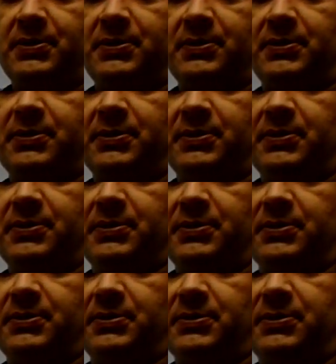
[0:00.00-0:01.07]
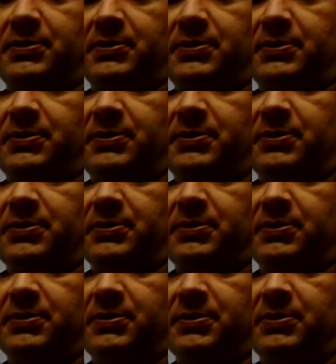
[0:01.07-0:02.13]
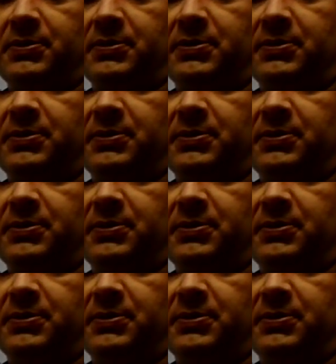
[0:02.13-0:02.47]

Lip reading: [no speech]